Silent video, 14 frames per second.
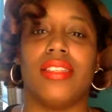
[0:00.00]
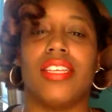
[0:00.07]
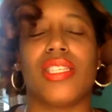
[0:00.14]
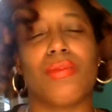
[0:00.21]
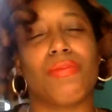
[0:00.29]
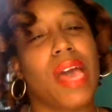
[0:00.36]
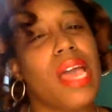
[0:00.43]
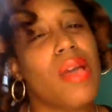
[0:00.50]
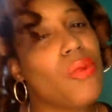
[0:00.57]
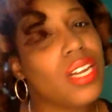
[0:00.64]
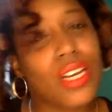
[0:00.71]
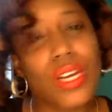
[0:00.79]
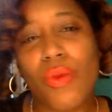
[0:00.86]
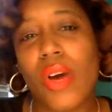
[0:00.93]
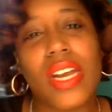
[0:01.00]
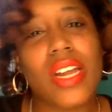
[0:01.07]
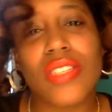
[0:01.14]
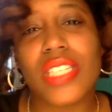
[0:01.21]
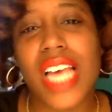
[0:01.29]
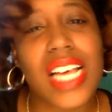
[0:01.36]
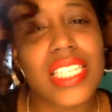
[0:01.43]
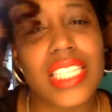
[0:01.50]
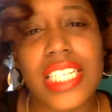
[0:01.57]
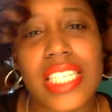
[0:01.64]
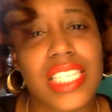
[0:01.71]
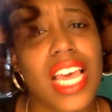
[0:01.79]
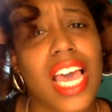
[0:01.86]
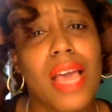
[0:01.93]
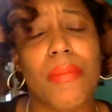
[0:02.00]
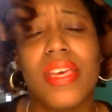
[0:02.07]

despite what anyone else has to say,